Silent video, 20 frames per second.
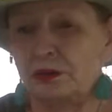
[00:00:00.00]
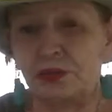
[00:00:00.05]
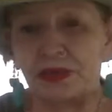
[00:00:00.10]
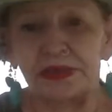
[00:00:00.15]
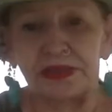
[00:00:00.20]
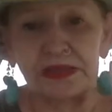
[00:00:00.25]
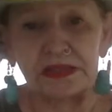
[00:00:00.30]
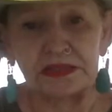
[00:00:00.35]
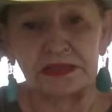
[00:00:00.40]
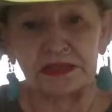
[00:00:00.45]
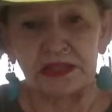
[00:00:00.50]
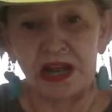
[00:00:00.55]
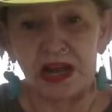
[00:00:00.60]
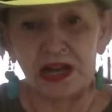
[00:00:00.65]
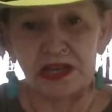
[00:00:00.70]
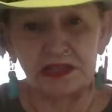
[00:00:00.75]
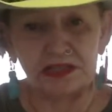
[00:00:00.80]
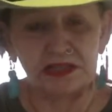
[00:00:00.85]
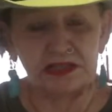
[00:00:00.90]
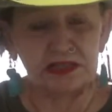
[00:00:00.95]
with this
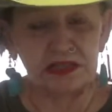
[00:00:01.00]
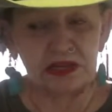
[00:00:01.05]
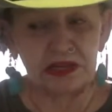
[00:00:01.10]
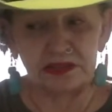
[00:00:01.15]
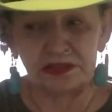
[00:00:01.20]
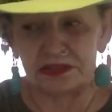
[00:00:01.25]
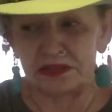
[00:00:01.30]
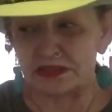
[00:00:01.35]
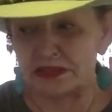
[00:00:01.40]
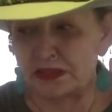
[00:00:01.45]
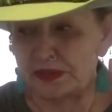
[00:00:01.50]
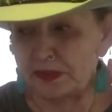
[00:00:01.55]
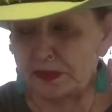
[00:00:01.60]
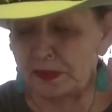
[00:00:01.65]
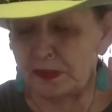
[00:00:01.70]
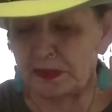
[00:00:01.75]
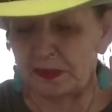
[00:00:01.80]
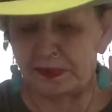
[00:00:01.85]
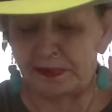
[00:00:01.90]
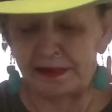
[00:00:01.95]
nonsense.
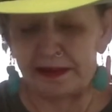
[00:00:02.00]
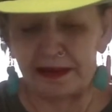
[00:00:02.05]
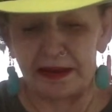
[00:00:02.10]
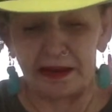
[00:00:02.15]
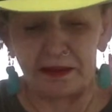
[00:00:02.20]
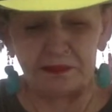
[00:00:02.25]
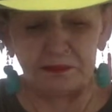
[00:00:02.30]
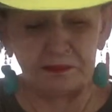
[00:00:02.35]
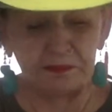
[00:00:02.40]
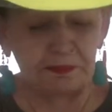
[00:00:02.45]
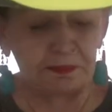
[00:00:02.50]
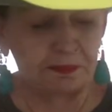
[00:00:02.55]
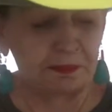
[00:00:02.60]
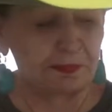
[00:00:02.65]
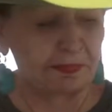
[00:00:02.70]
Um,